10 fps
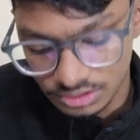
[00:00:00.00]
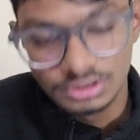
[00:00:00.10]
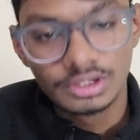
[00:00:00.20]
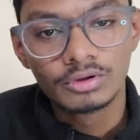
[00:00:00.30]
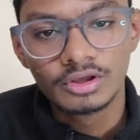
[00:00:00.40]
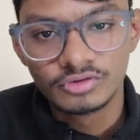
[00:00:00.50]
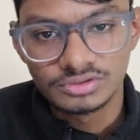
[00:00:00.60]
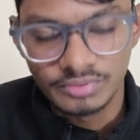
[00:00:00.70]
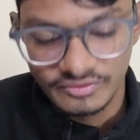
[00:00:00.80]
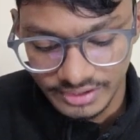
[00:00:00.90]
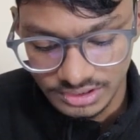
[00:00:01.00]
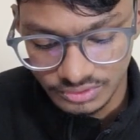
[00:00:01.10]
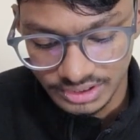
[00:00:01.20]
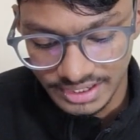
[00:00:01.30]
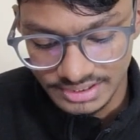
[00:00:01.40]
they will give you some preference
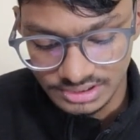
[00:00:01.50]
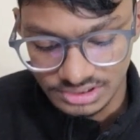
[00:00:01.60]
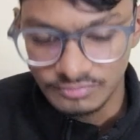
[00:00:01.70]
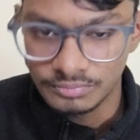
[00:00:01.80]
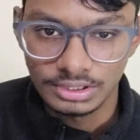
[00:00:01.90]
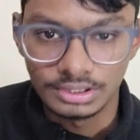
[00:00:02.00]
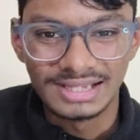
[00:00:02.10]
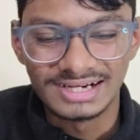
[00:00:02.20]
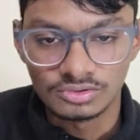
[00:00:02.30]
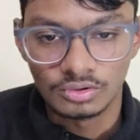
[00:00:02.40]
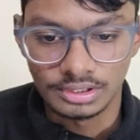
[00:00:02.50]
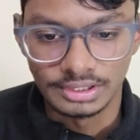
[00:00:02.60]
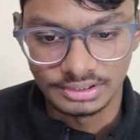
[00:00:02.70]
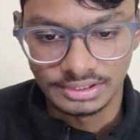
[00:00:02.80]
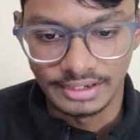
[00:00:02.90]
with age and stuff, but that's not
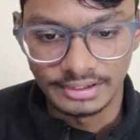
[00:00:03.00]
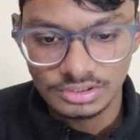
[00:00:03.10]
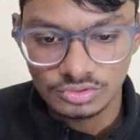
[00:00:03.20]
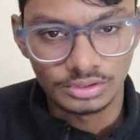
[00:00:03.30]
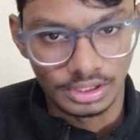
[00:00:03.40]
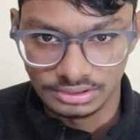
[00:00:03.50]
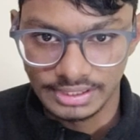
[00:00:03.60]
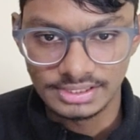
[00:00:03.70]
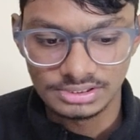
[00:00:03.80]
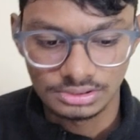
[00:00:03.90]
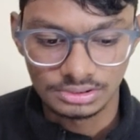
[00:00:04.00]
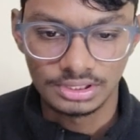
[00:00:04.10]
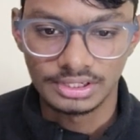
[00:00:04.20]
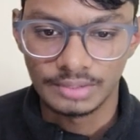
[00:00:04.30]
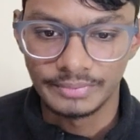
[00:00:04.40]
anything guaranteed. So yeah, that's
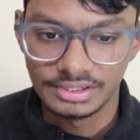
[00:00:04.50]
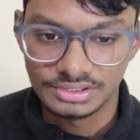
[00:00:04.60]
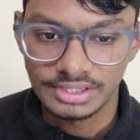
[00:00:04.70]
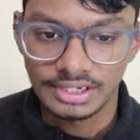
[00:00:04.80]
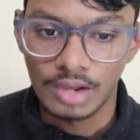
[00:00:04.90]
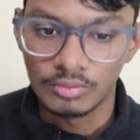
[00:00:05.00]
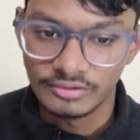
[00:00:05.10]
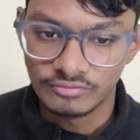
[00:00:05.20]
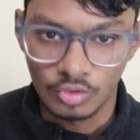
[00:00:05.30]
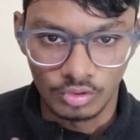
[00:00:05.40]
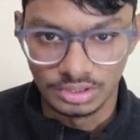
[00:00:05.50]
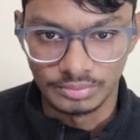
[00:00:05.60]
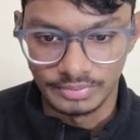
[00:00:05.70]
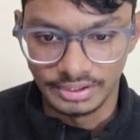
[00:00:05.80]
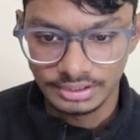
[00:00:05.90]
the recommendation that I will give to all the
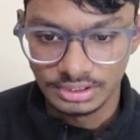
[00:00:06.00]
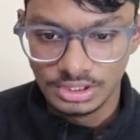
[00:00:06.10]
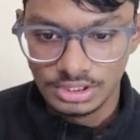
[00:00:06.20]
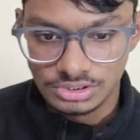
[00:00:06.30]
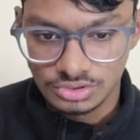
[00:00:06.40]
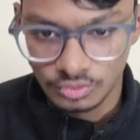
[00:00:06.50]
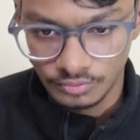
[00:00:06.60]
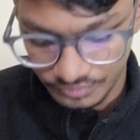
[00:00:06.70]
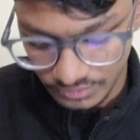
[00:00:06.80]
people, right? So